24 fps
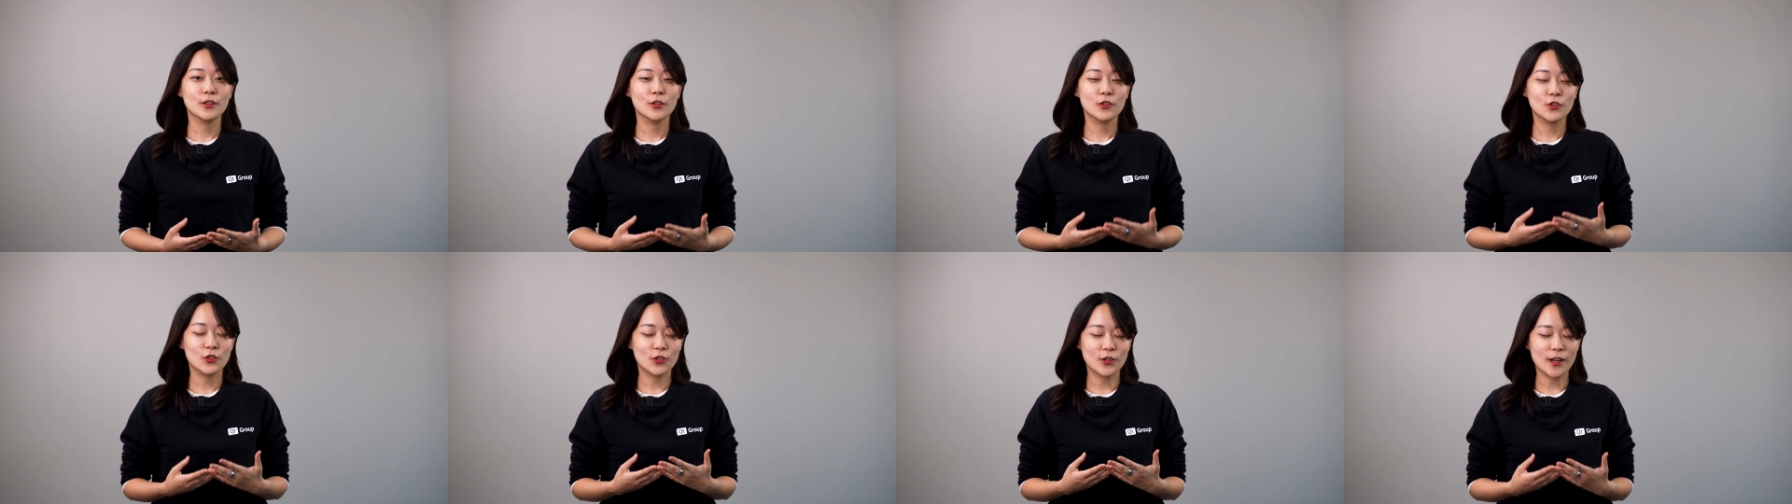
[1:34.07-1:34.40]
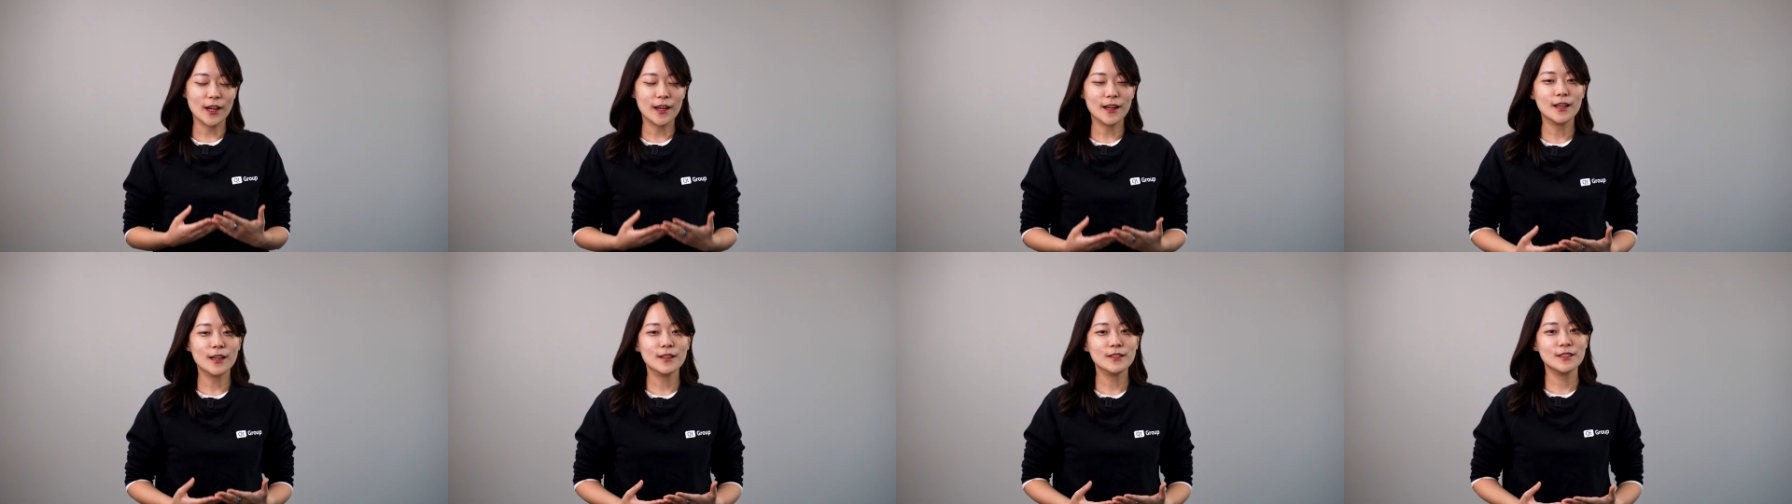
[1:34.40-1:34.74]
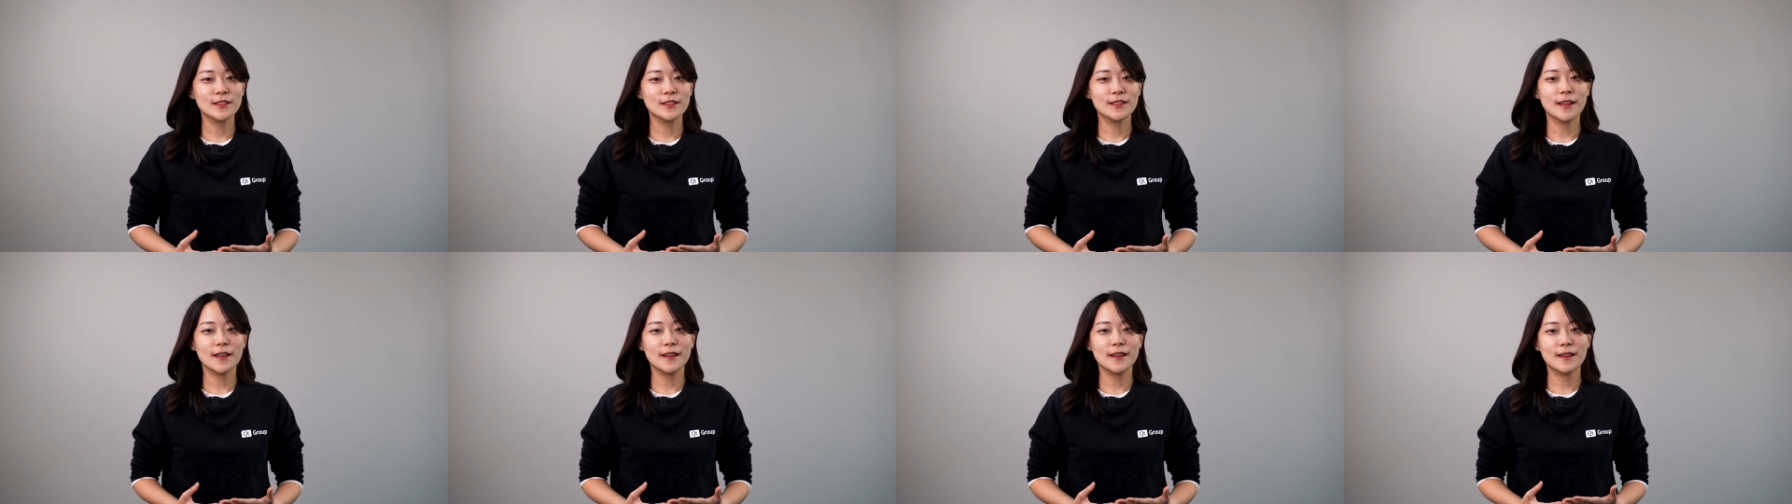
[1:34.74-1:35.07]
Try it out
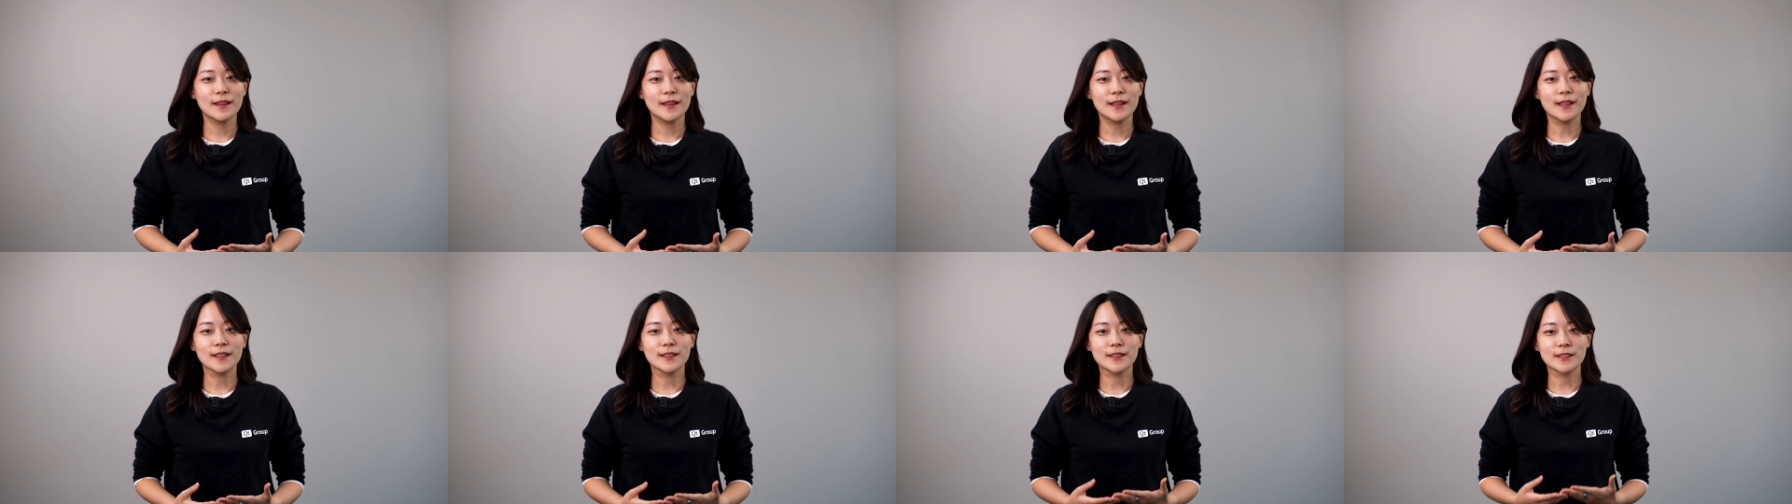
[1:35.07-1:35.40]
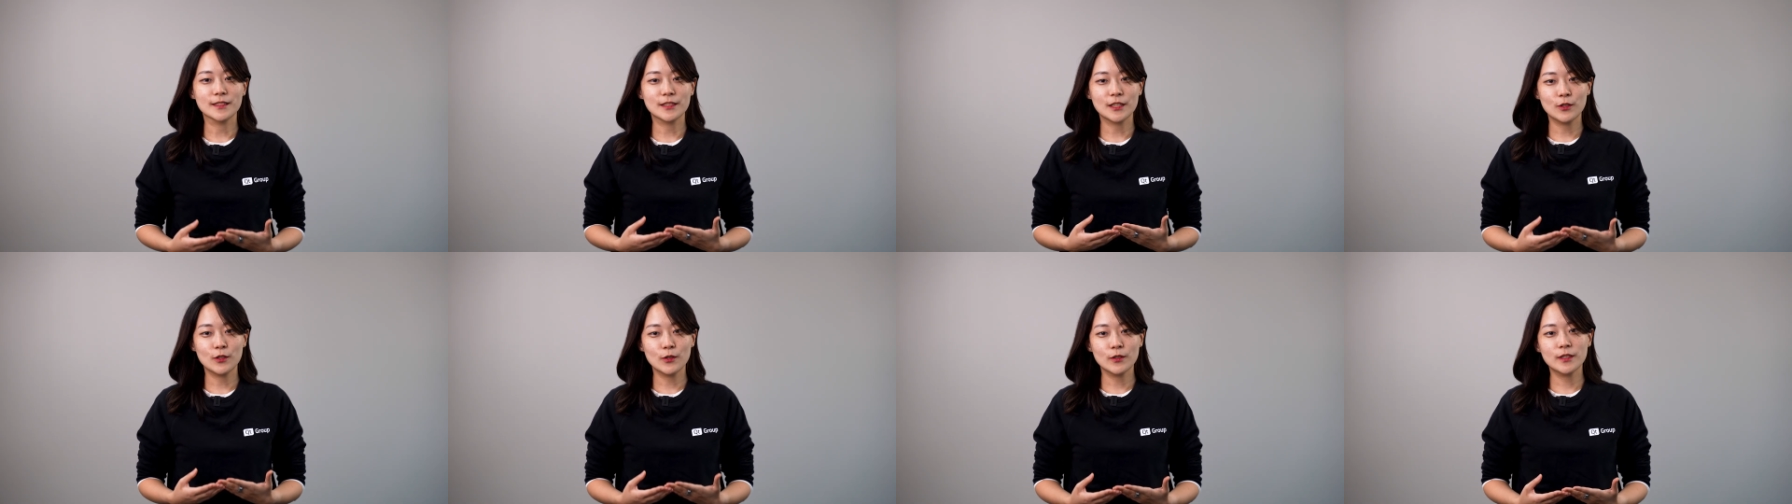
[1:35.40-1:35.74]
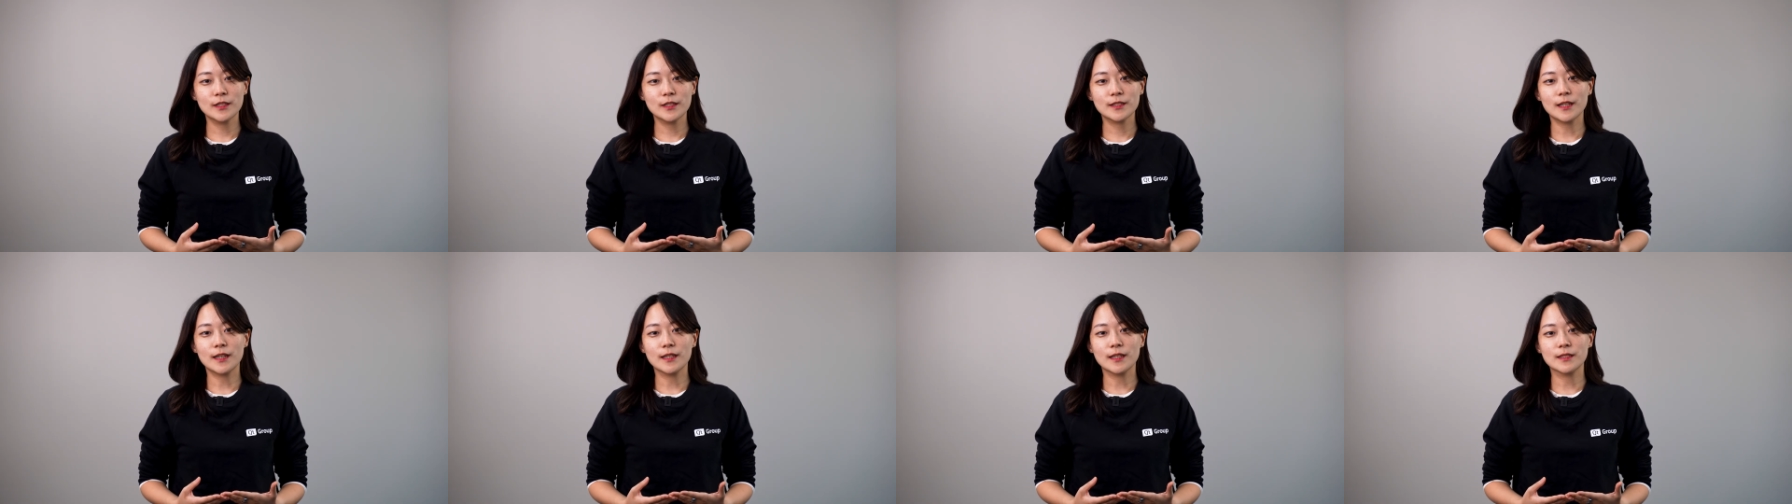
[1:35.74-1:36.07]
today and see your
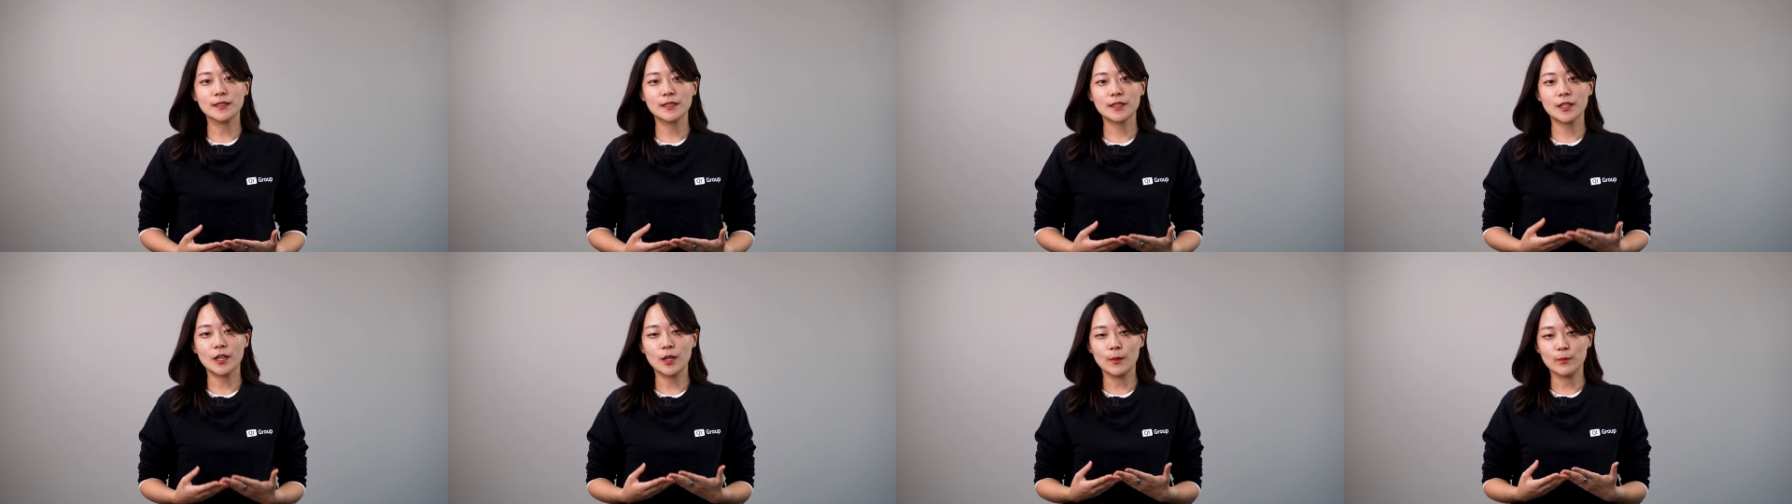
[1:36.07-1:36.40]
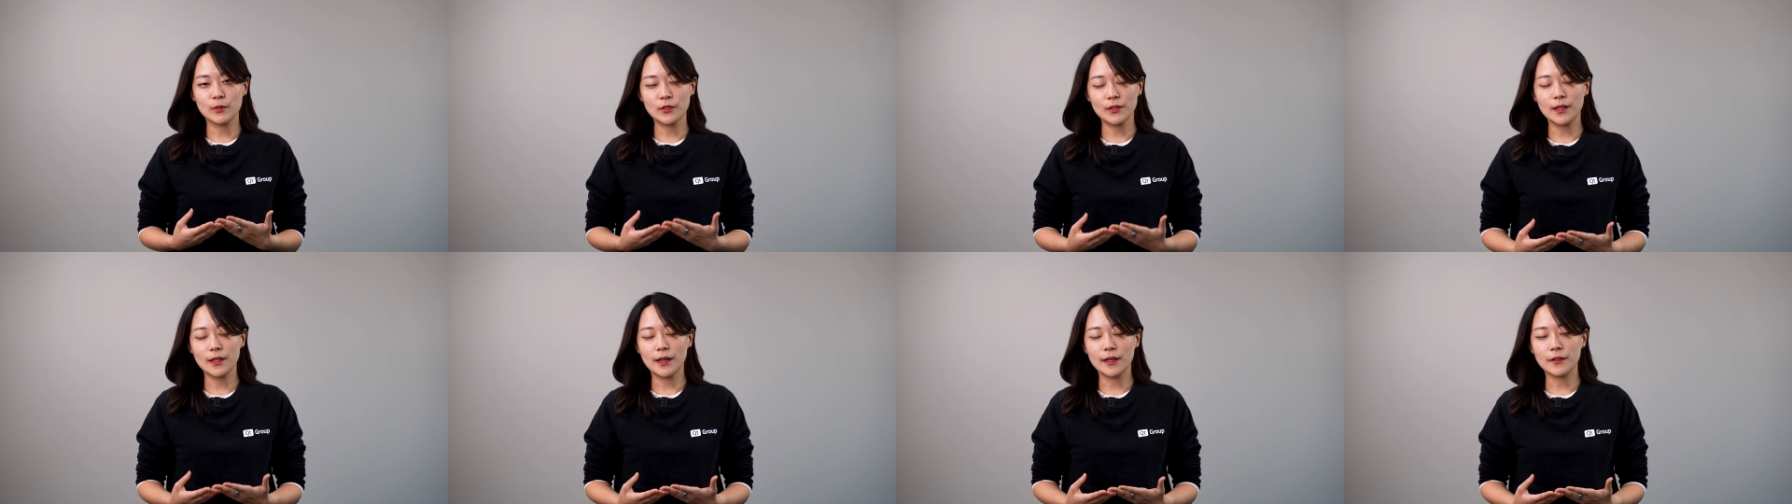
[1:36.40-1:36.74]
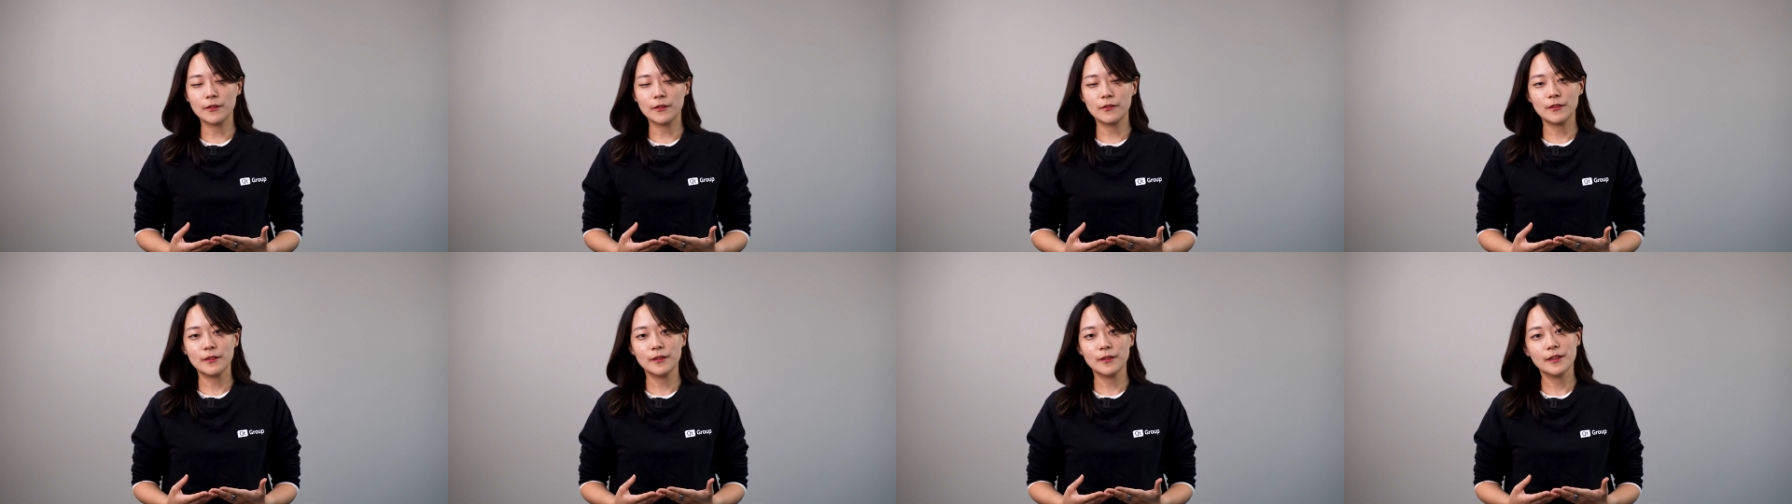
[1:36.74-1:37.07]
designs come to life